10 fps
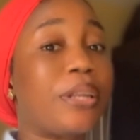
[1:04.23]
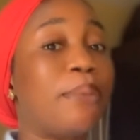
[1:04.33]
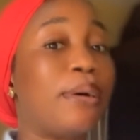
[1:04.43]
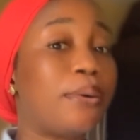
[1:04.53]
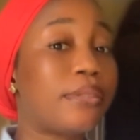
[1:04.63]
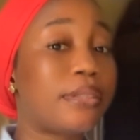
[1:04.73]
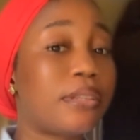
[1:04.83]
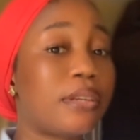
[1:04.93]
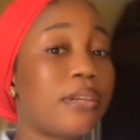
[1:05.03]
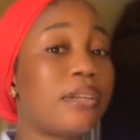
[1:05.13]
about
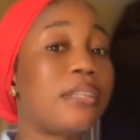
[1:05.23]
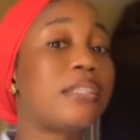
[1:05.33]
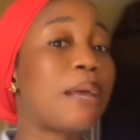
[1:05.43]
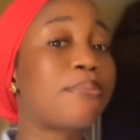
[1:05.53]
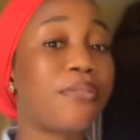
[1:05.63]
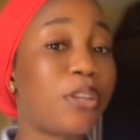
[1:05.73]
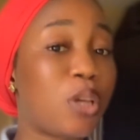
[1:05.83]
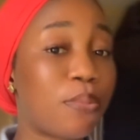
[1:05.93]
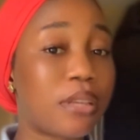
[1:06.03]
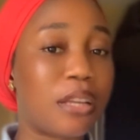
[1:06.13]
the types of
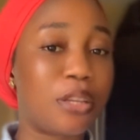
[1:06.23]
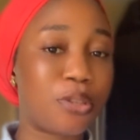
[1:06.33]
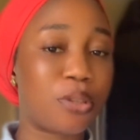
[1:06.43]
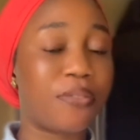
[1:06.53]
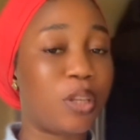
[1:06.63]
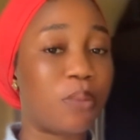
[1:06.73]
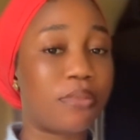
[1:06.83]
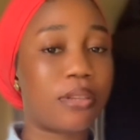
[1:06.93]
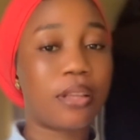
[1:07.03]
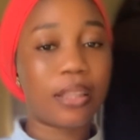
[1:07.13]
idioms and the uses of idioms.
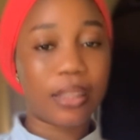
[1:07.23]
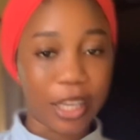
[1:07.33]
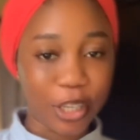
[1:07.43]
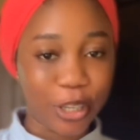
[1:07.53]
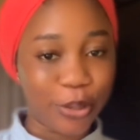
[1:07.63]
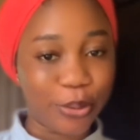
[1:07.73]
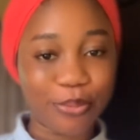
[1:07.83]
Thank you.